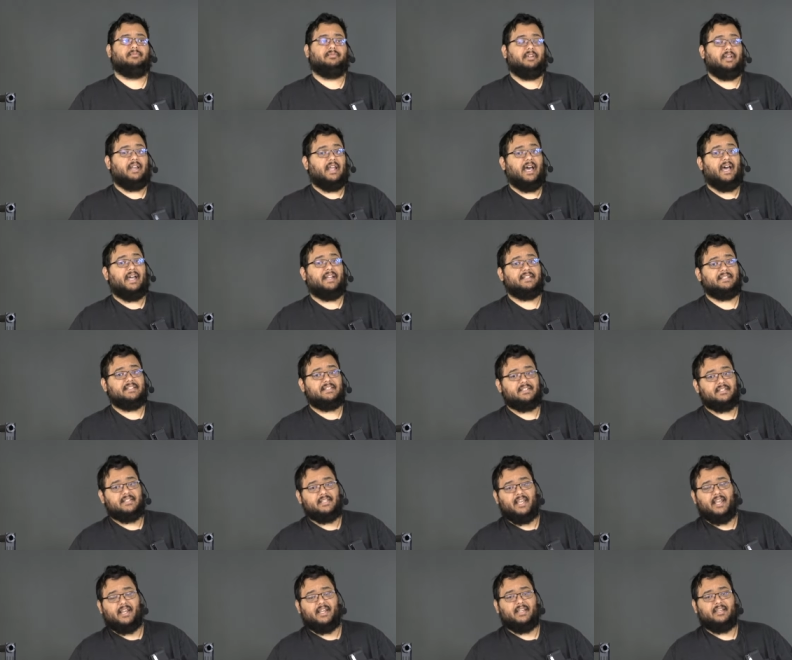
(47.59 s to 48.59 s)
not
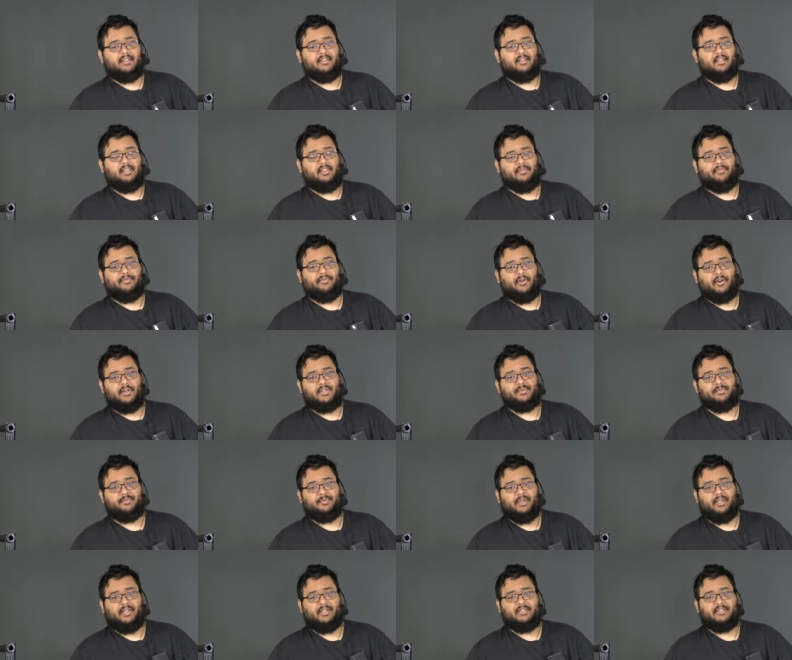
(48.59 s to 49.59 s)
stick in the
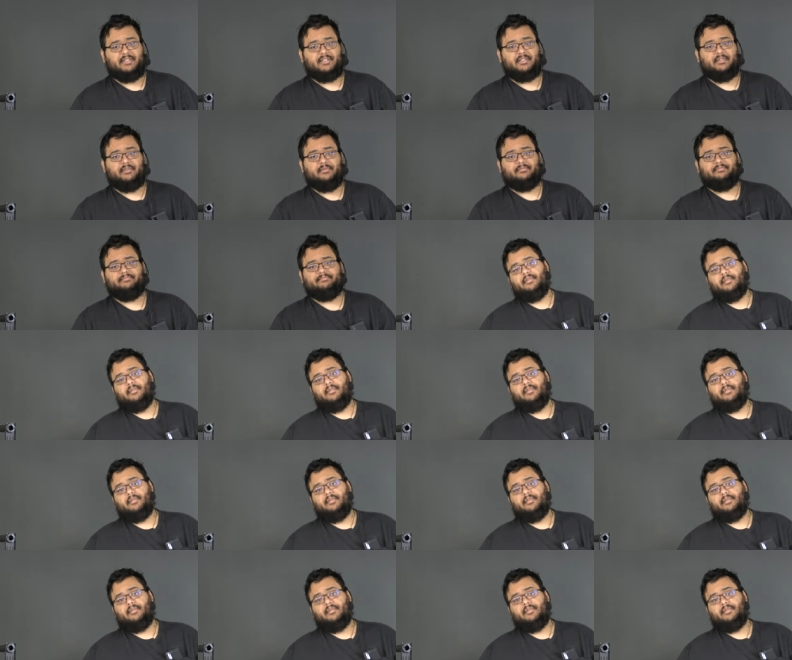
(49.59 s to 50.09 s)
first place.